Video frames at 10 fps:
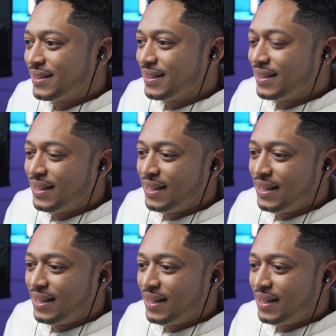
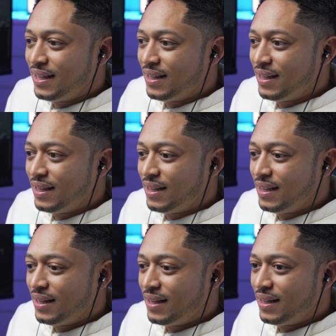
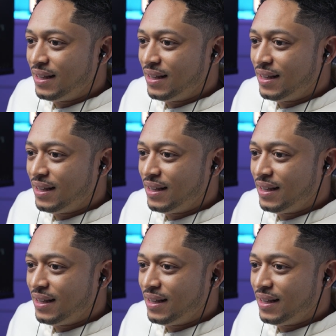[no speech]